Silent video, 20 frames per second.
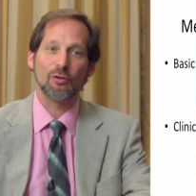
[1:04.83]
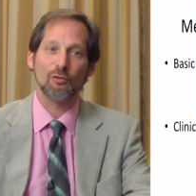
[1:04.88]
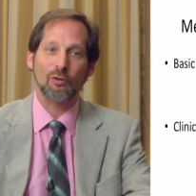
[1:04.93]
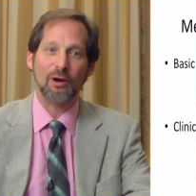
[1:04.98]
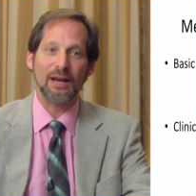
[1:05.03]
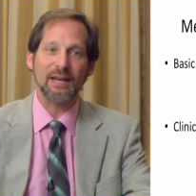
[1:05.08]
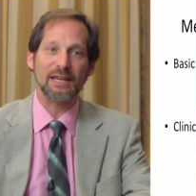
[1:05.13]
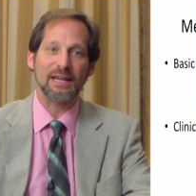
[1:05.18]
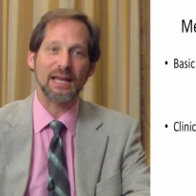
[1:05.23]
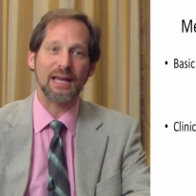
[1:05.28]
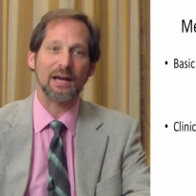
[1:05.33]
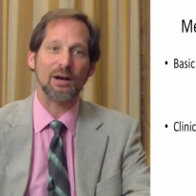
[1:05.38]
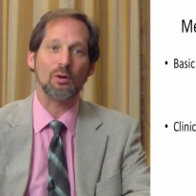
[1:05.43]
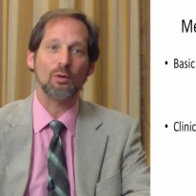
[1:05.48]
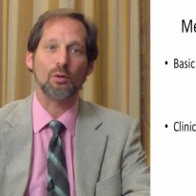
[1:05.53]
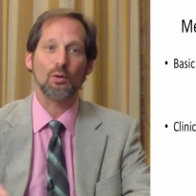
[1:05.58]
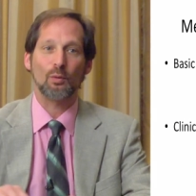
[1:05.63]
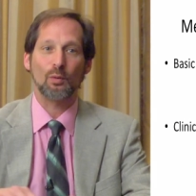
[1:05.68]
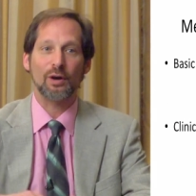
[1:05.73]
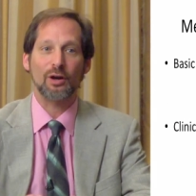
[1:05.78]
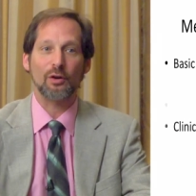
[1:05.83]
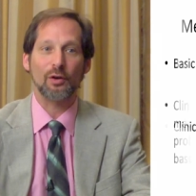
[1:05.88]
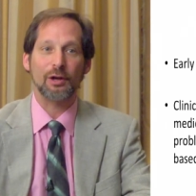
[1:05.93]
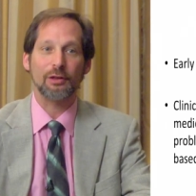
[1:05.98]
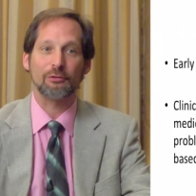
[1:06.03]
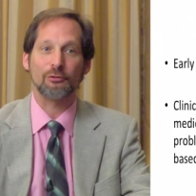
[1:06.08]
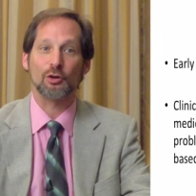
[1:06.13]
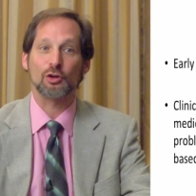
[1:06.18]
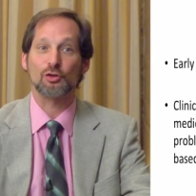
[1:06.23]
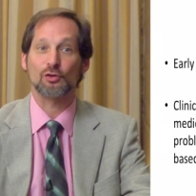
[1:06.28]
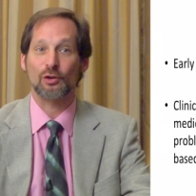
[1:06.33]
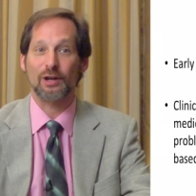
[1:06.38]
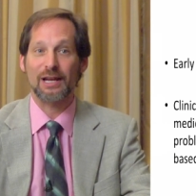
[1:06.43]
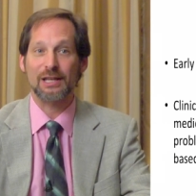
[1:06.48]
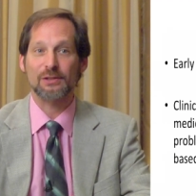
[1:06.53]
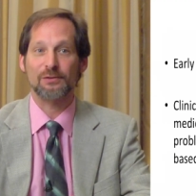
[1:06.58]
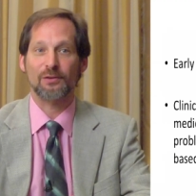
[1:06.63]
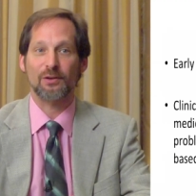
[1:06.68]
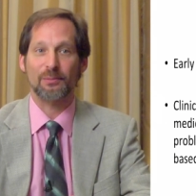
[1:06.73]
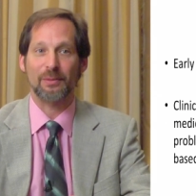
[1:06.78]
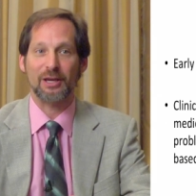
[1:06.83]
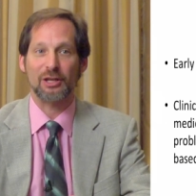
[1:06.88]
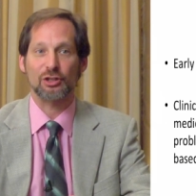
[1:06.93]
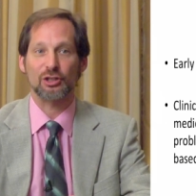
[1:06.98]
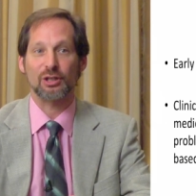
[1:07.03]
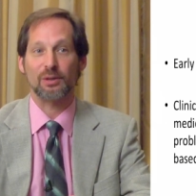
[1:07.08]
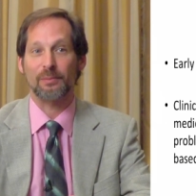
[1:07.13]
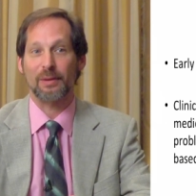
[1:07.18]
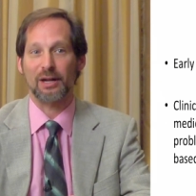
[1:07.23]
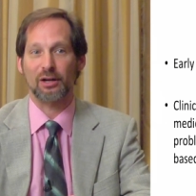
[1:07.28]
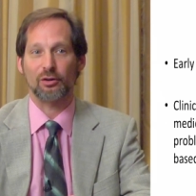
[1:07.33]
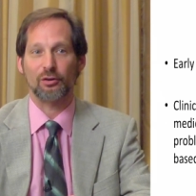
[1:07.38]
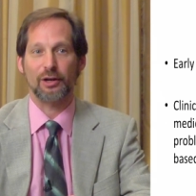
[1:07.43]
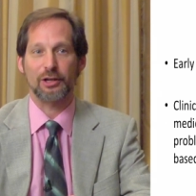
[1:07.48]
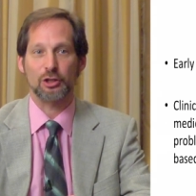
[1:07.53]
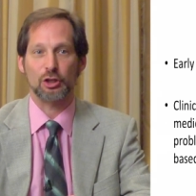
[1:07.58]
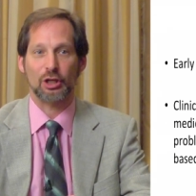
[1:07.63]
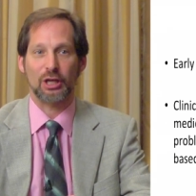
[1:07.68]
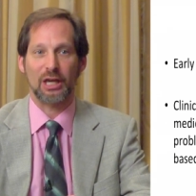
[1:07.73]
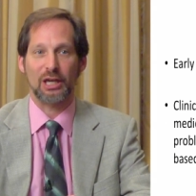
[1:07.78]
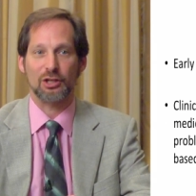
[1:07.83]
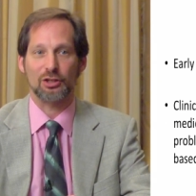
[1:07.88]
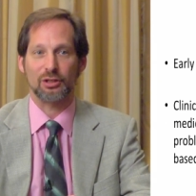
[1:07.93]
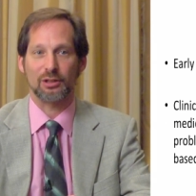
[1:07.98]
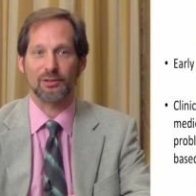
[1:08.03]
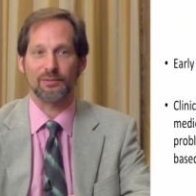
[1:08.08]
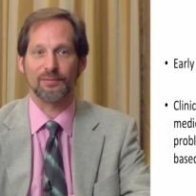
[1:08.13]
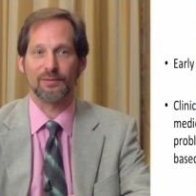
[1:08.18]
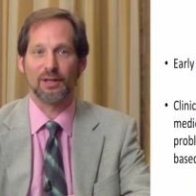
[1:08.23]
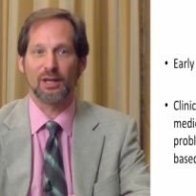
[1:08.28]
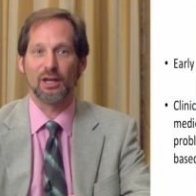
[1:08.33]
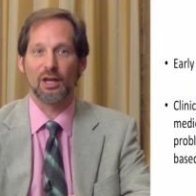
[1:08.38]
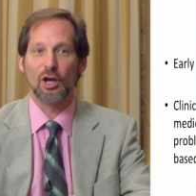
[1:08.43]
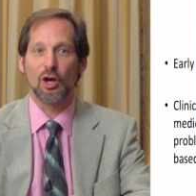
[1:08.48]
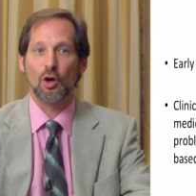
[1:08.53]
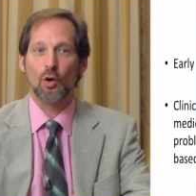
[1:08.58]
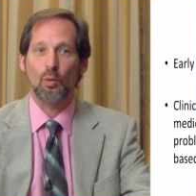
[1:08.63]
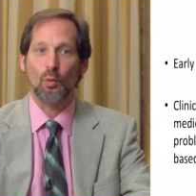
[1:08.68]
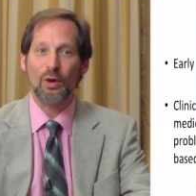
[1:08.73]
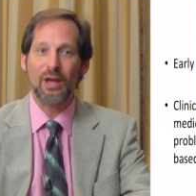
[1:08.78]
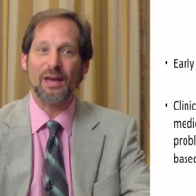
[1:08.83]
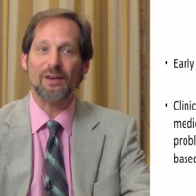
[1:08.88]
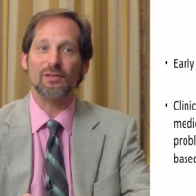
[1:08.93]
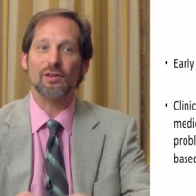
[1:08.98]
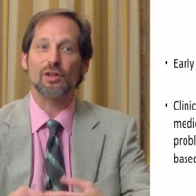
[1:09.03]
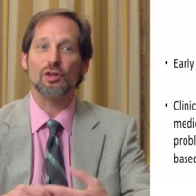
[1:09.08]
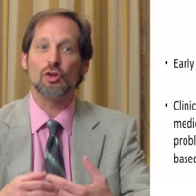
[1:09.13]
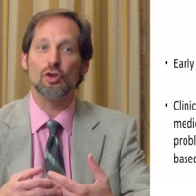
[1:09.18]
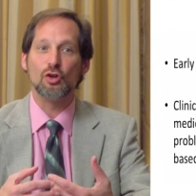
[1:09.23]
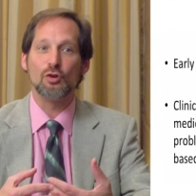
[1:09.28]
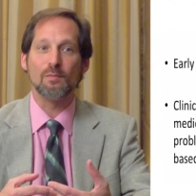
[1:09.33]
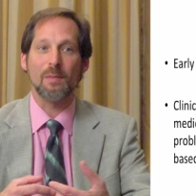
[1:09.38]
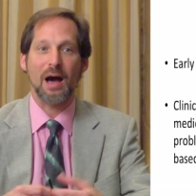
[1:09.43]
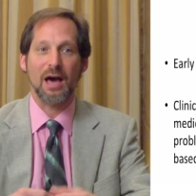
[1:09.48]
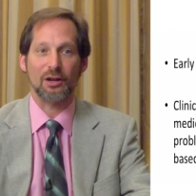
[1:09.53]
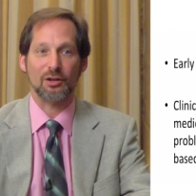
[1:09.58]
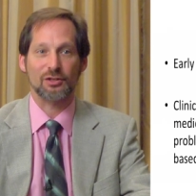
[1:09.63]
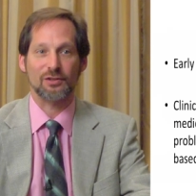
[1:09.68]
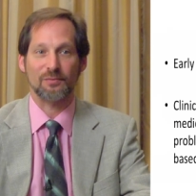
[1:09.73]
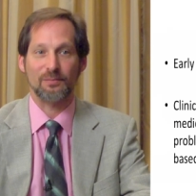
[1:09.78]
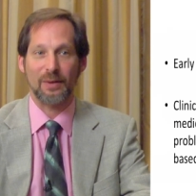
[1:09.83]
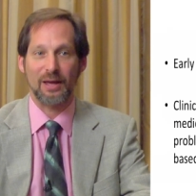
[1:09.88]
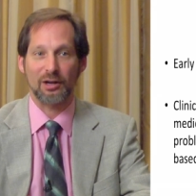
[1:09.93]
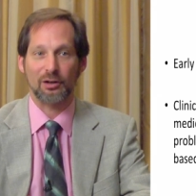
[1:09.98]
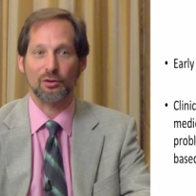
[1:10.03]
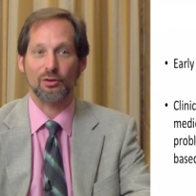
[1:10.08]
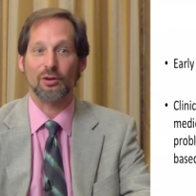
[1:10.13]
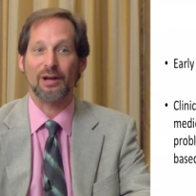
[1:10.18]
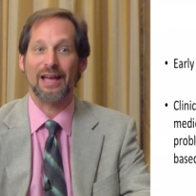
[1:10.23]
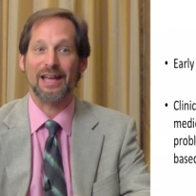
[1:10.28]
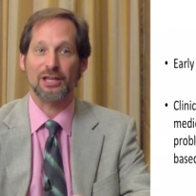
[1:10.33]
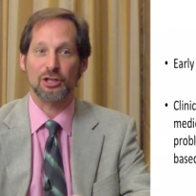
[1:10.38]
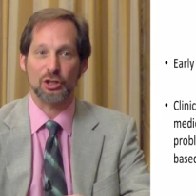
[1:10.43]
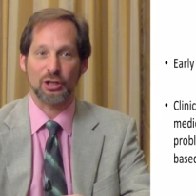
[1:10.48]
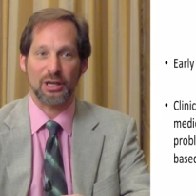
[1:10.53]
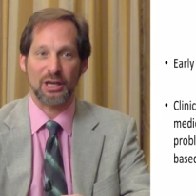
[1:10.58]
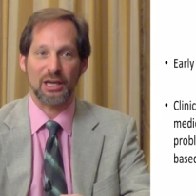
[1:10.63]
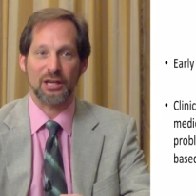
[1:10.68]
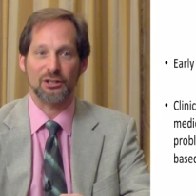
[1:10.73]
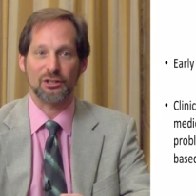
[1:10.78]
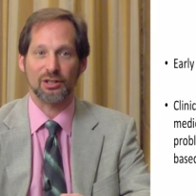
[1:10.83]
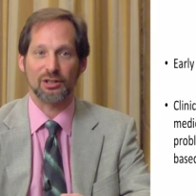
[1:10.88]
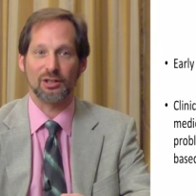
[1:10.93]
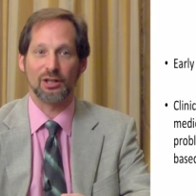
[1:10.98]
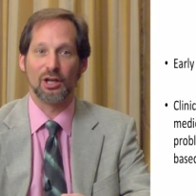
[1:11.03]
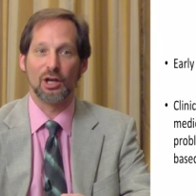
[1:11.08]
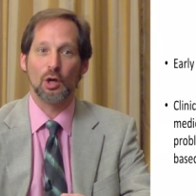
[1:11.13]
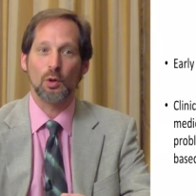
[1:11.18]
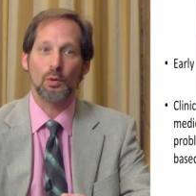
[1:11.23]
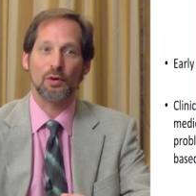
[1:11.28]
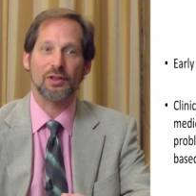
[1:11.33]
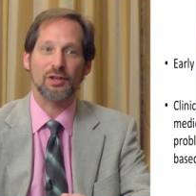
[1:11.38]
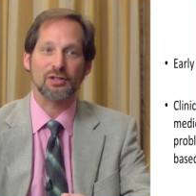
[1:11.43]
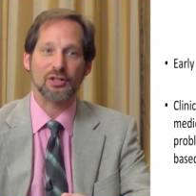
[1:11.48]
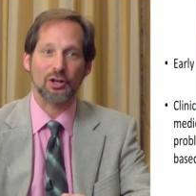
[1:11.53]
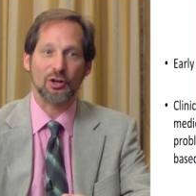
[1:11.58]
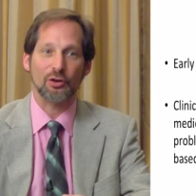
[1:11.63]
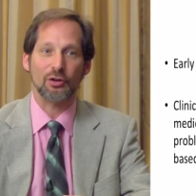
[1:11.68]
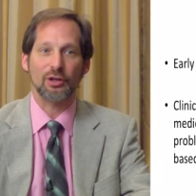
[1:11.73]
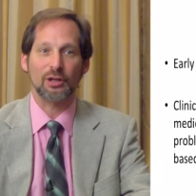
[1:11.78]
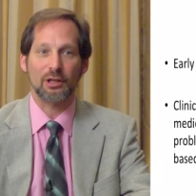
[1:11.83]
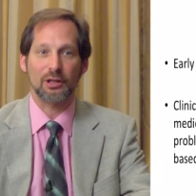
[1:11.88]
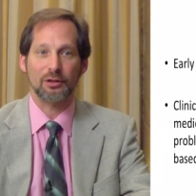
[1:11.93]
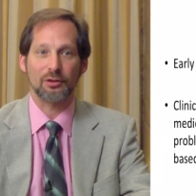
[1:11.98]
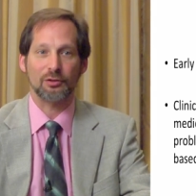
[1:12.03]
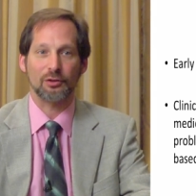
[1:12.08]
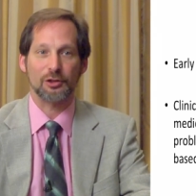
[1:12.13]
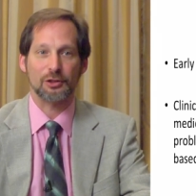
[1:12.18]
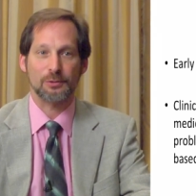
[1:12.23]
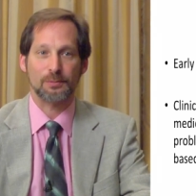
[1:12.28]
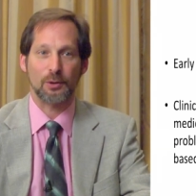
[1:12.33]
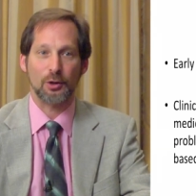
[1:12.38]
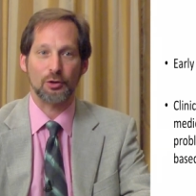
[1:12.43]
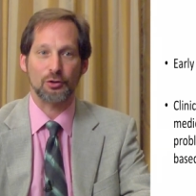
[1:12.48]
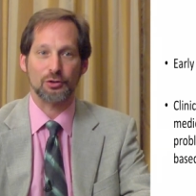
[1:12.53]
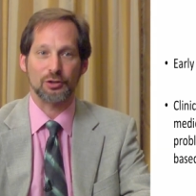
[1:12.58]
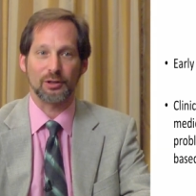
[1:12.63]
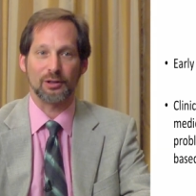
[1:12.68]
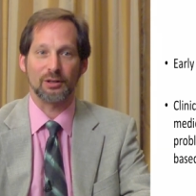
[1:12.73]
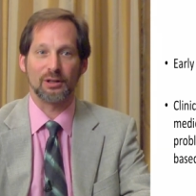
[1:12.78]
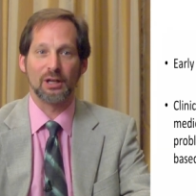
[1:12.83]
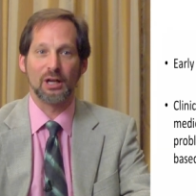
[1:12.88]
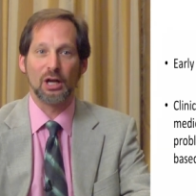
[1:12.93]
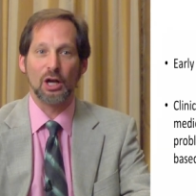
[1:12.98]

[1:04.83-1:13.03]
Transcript: Right now, we're going through a transformation in medical education we have new models of medical education where there's early clinical exposure,